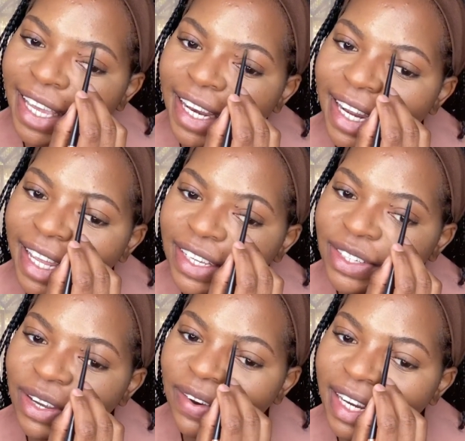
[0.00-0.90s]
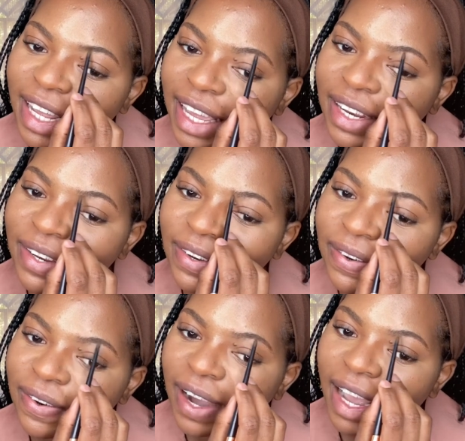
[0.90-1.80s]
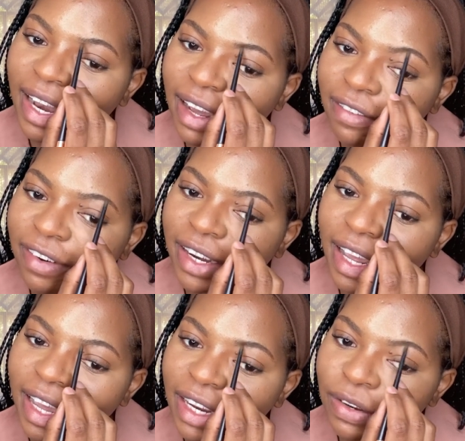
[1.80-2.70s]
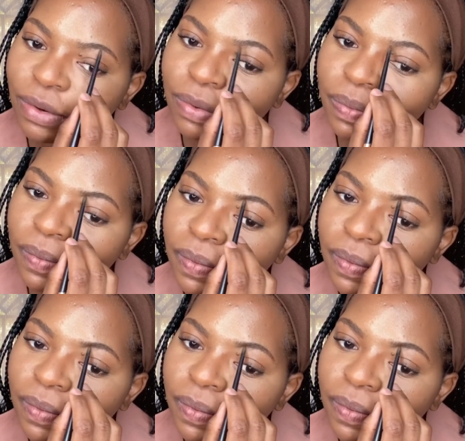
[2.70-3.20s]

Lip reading: And I enjoy what I do. I love what I do.